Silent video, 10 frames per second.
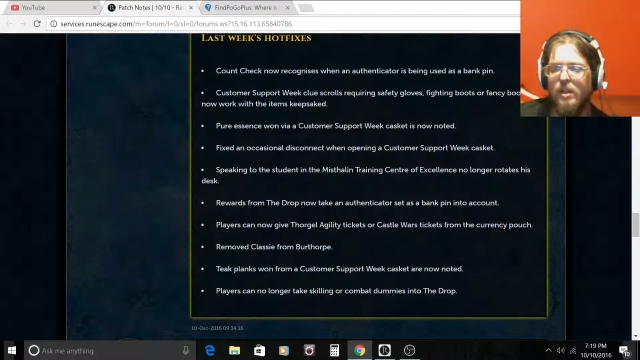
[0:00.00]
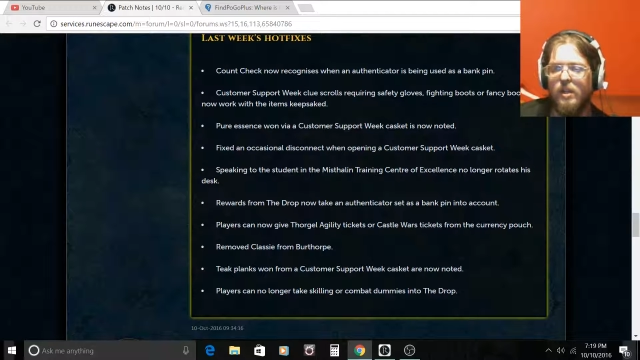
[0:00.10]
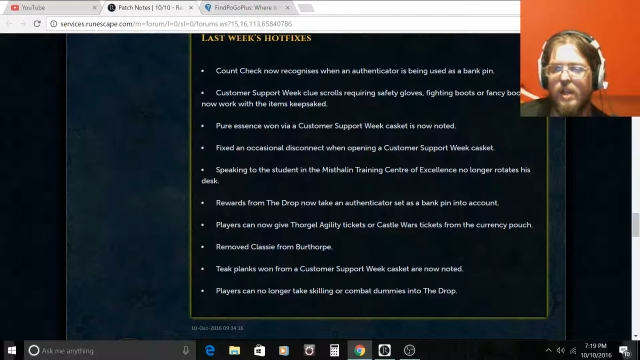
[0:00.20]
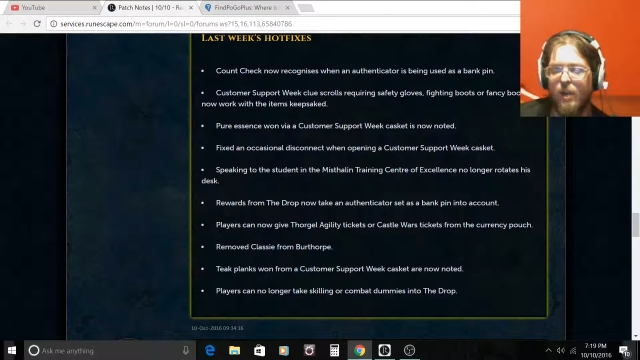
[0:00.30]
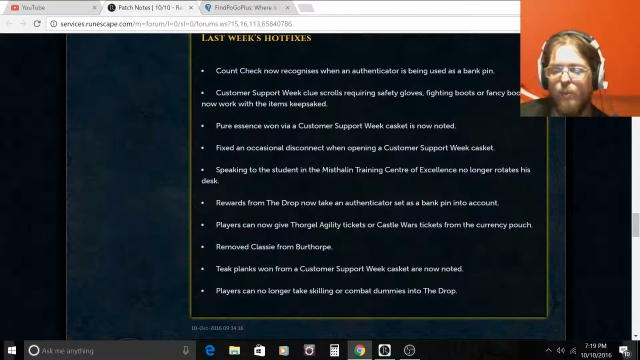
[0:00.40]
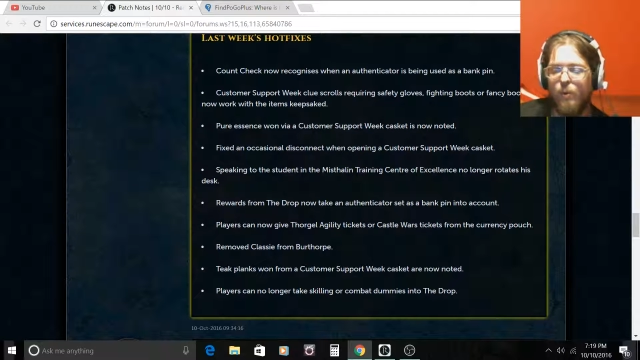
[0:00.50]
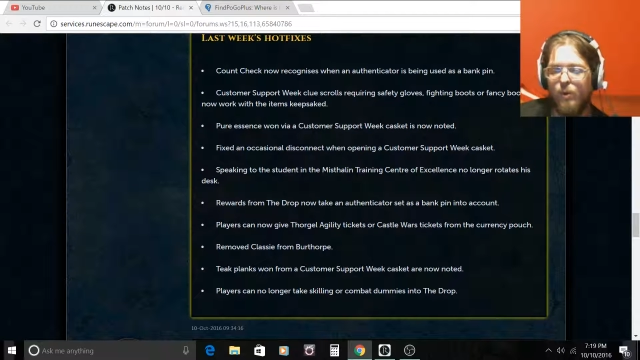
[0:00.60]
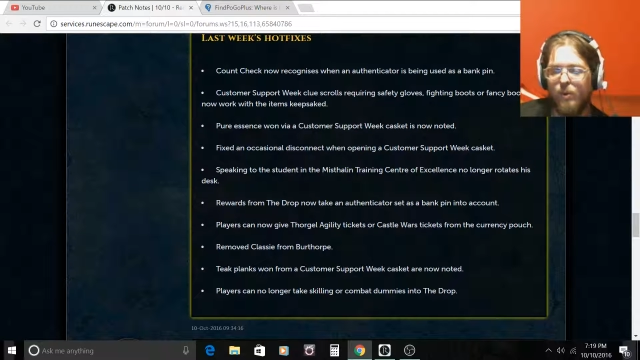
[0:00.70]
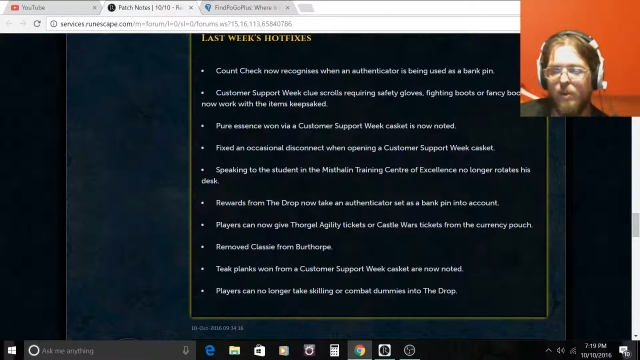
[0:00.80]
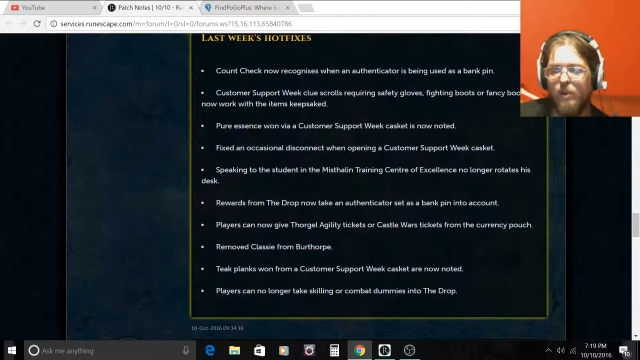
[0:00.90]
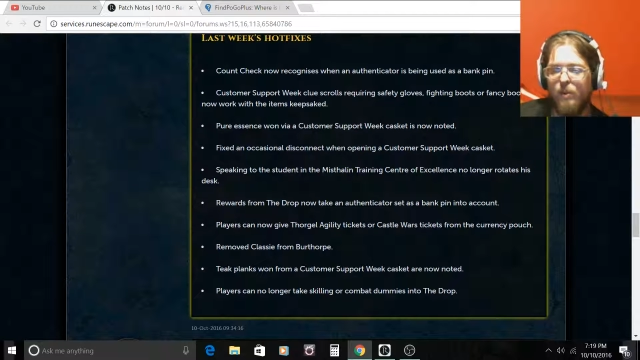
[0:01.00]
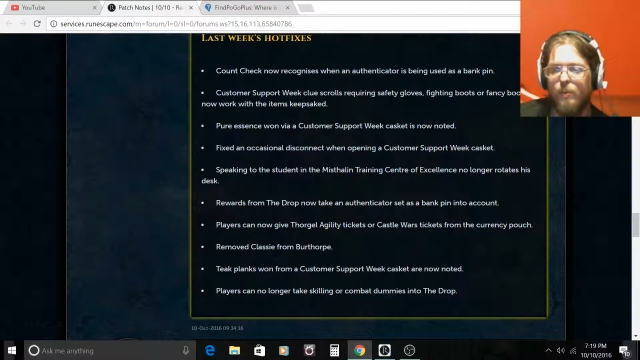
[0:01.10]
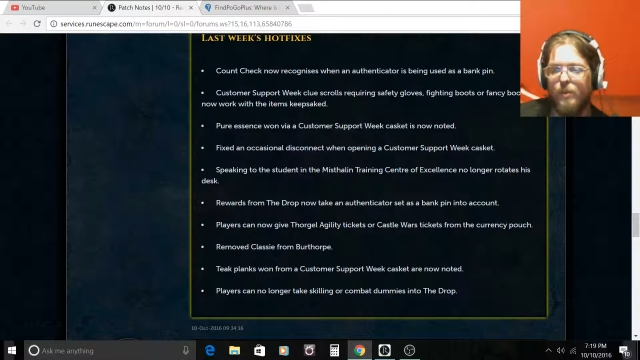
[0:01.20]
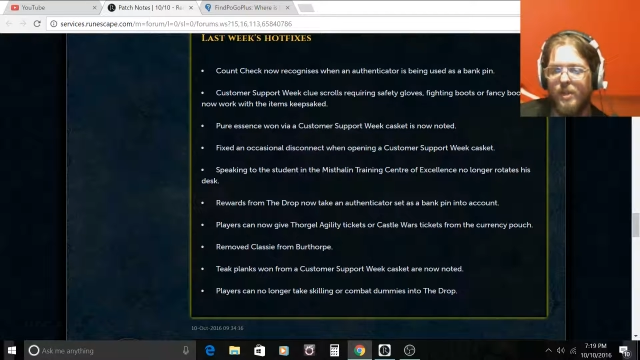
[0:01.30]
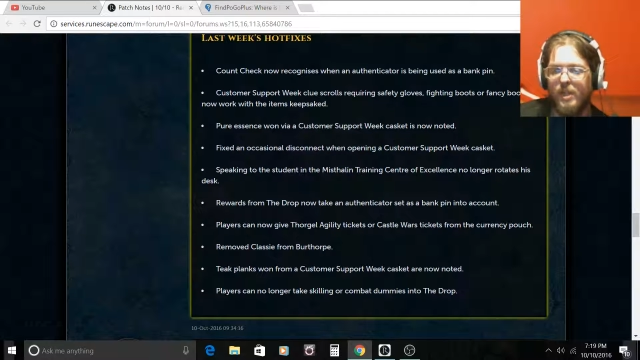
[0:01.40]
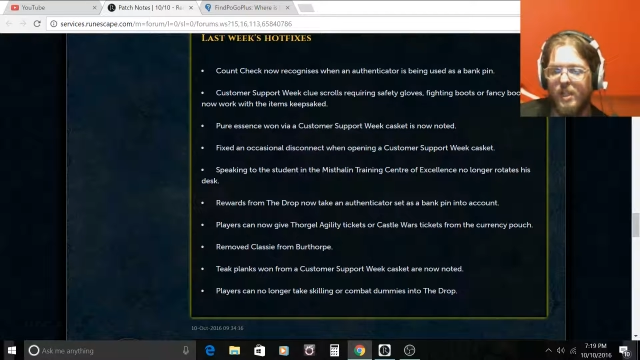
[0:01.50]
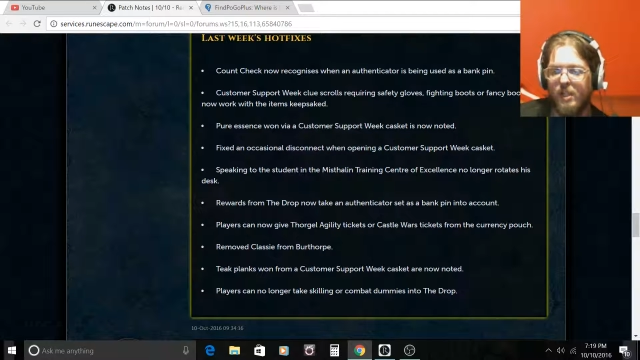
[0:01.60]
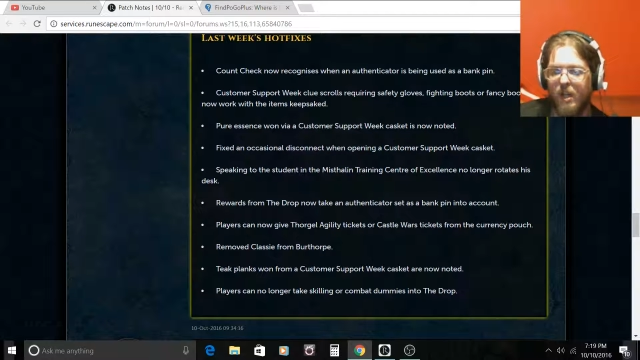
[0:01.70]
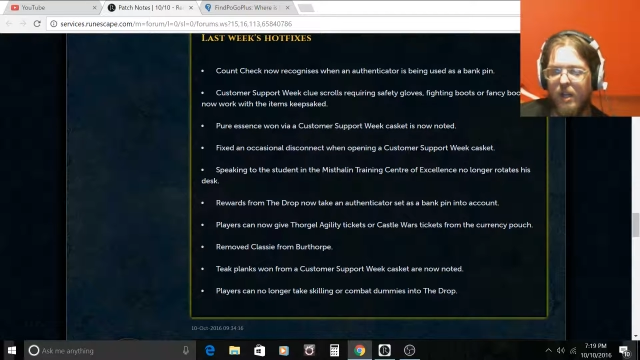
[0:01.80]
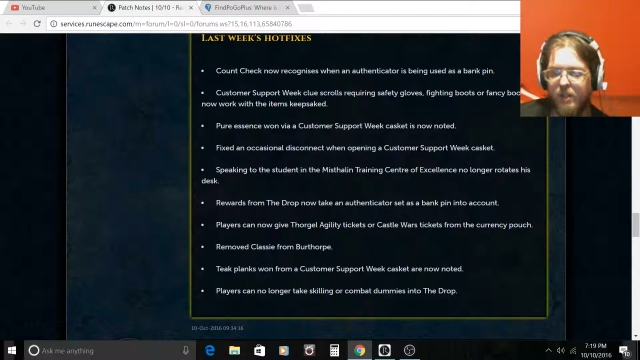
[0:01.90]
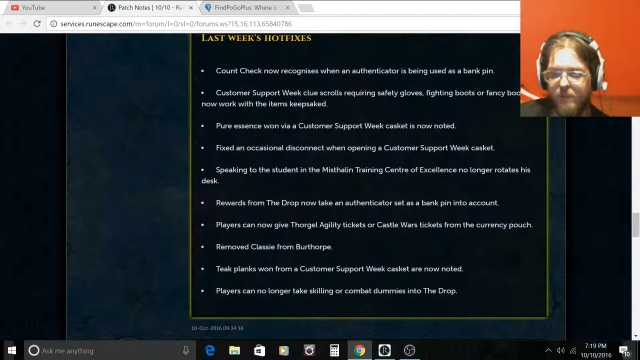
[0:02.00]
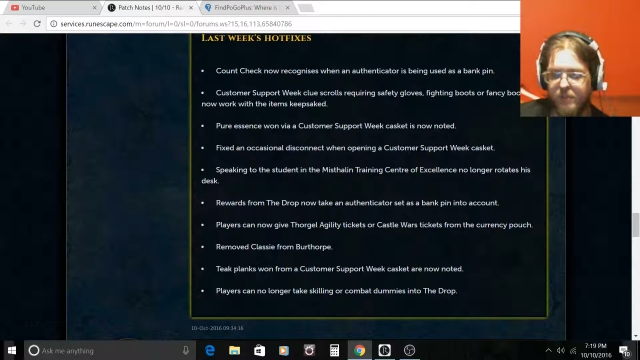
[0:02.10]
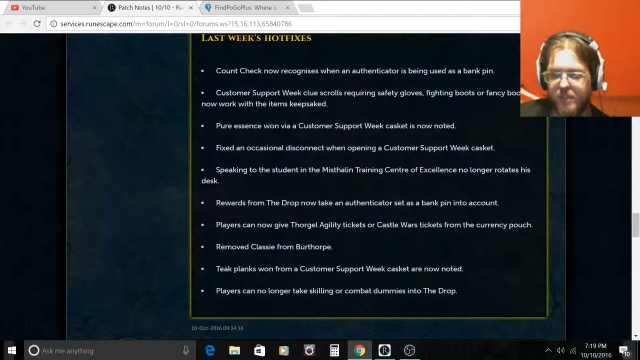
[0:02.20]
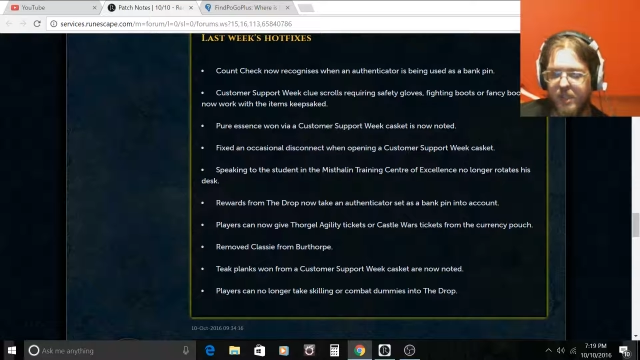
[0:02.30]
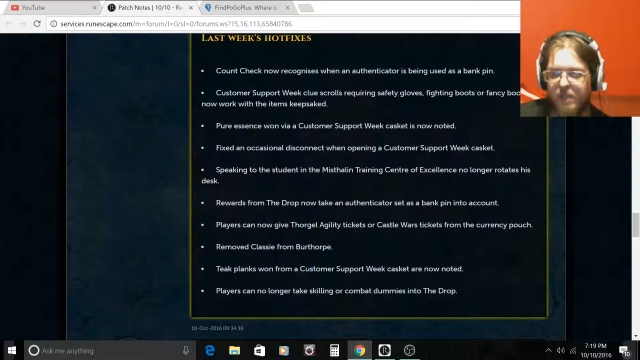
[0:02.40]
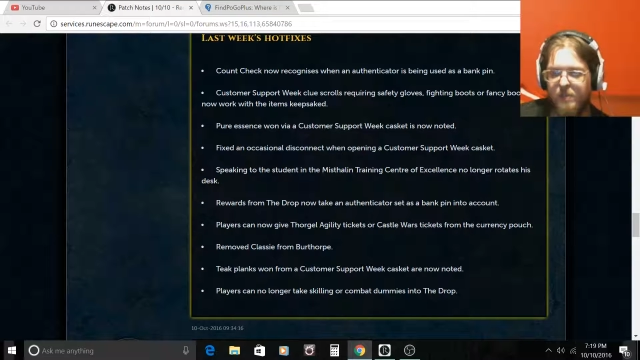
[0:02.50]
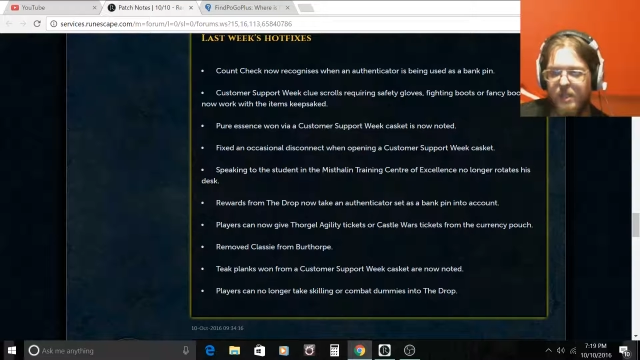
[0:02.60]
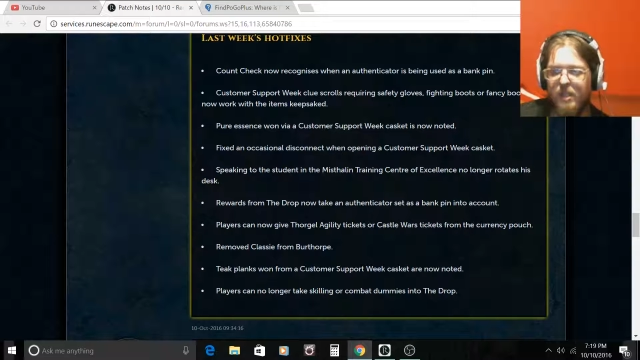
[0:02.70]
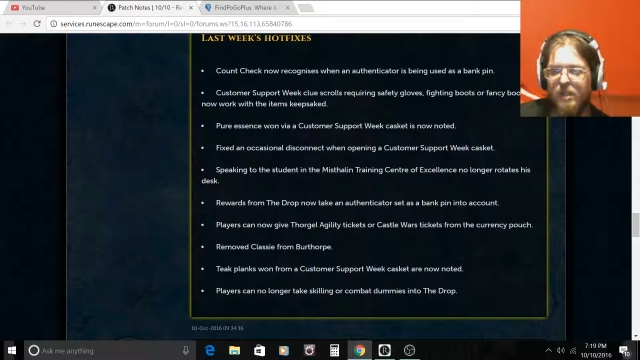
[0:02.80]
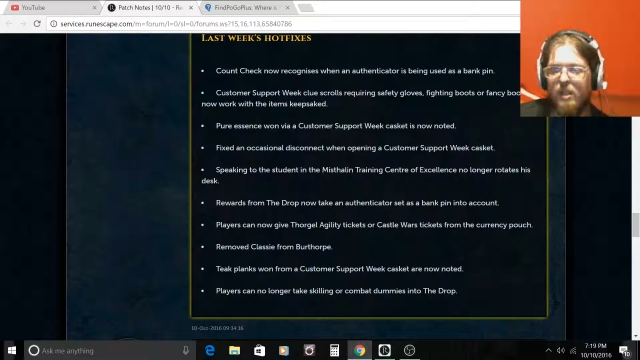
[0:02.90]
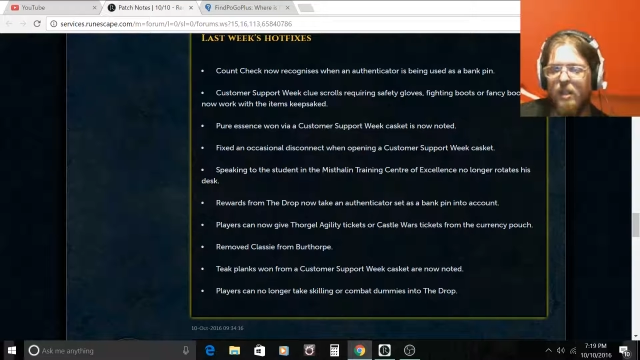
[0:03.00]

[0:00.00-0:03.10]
now work with the items keepsaked.